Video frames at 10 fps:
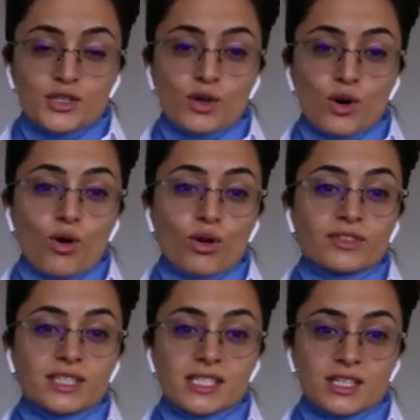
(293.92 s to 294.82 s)
So all of
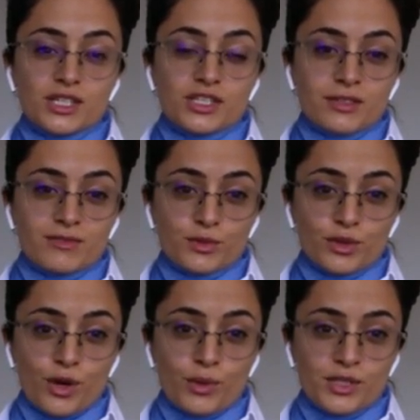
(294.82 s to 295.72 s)
these initiatives will
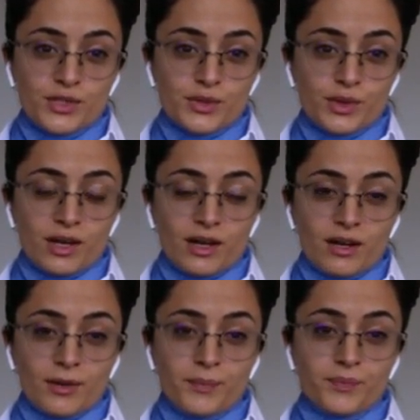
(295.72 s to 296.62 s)
go into
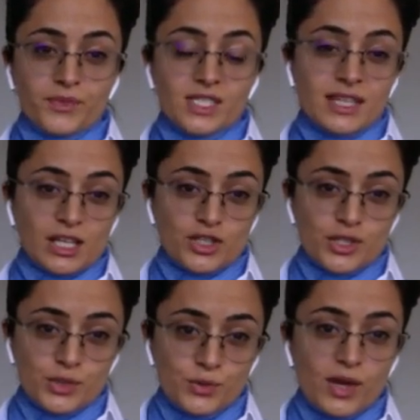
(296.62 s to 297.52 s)
um, stage
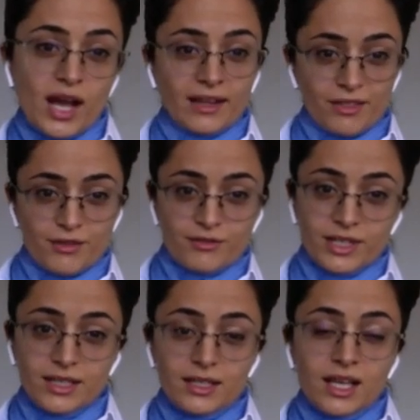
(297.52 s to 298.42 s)
two and three.